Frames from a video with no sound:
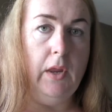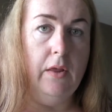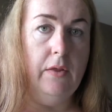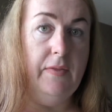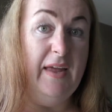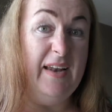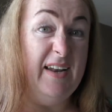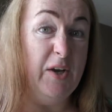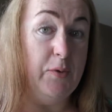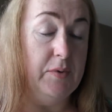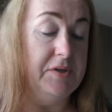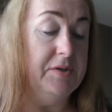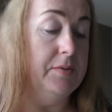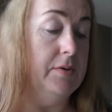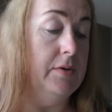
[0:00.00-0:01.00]
the
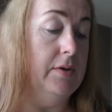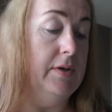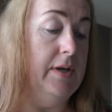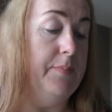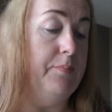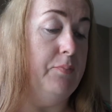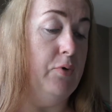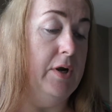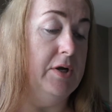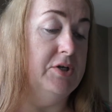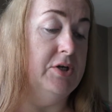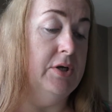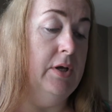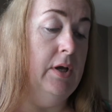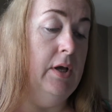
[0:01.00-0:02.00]
liquid lip
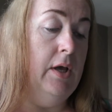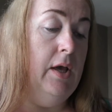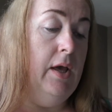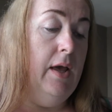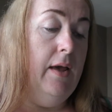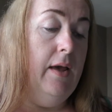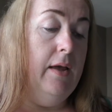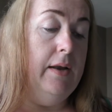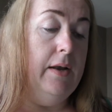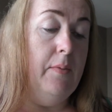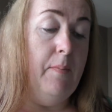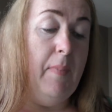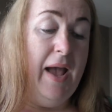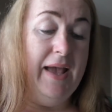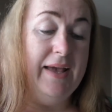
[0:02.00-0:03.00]
brush. Now,
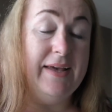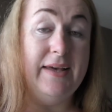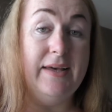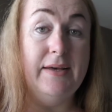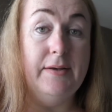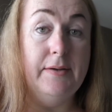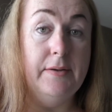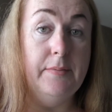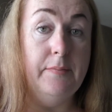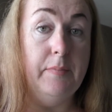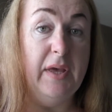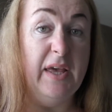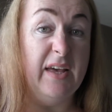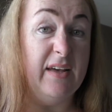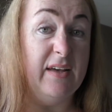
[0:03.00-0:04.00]
MAC
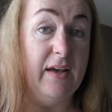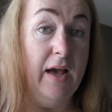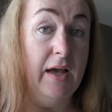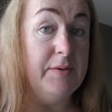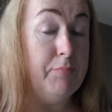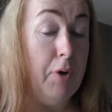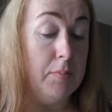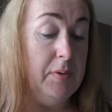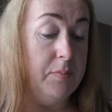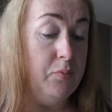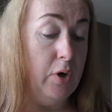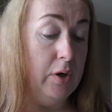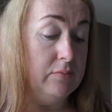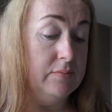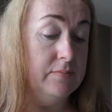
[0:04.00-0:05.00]
make, and Bobbi
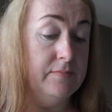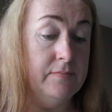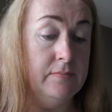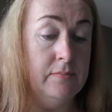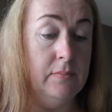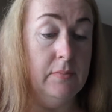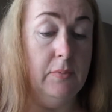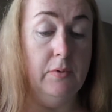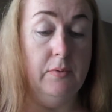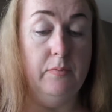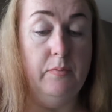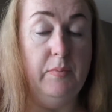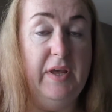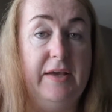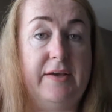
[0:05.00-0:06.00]
Brown
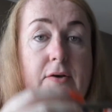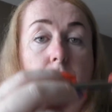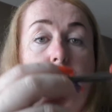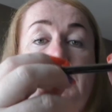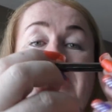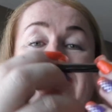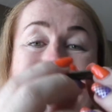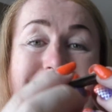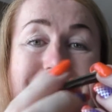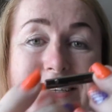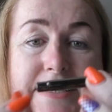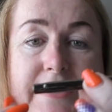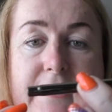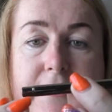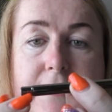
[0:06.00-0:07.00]
make, almost
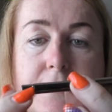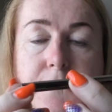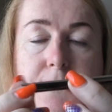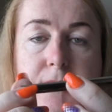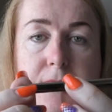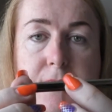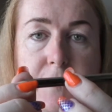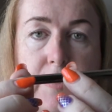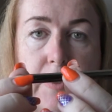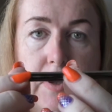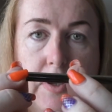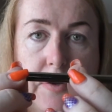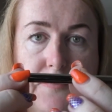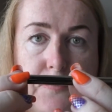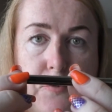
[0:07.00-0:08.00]
identical
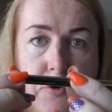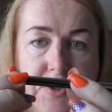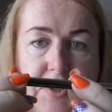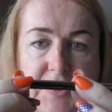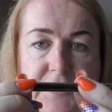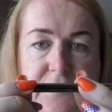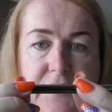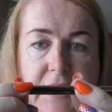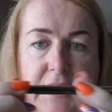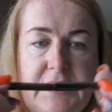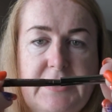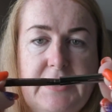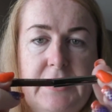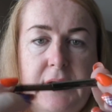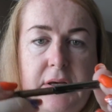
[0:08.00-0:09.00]
versions of this.